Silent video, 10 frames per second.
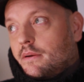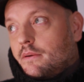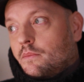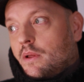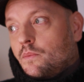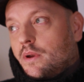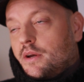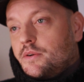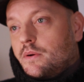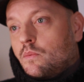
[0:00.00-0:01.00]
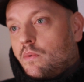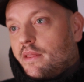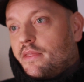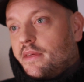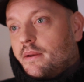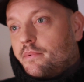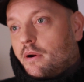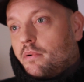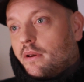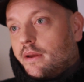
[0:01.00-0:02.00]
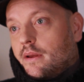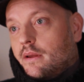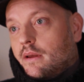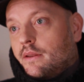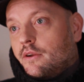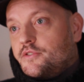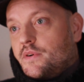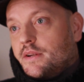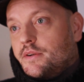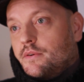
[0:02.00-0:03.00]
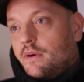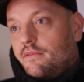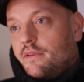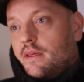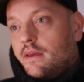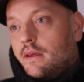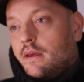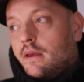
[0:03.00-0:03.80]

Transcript: when we are doing one thing properly and not trying to do everything.